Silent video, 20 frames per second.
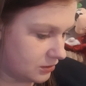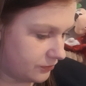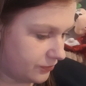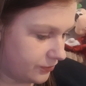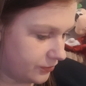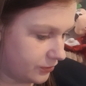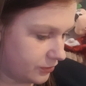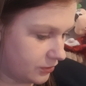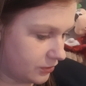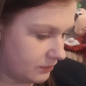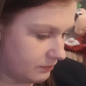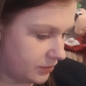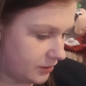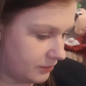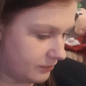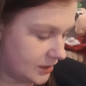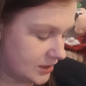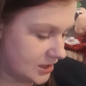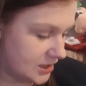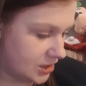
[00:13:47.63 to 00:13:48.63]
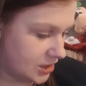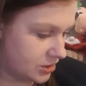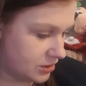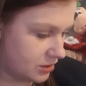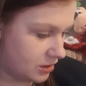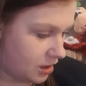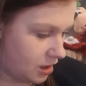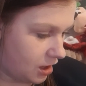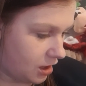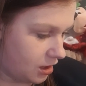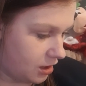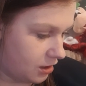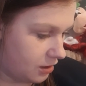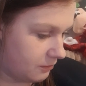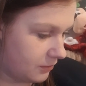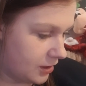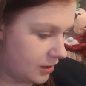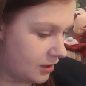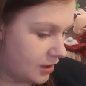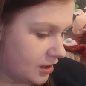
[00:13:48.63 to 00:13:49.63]
for implementation at
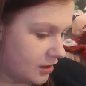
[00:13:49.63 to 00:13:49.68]
home.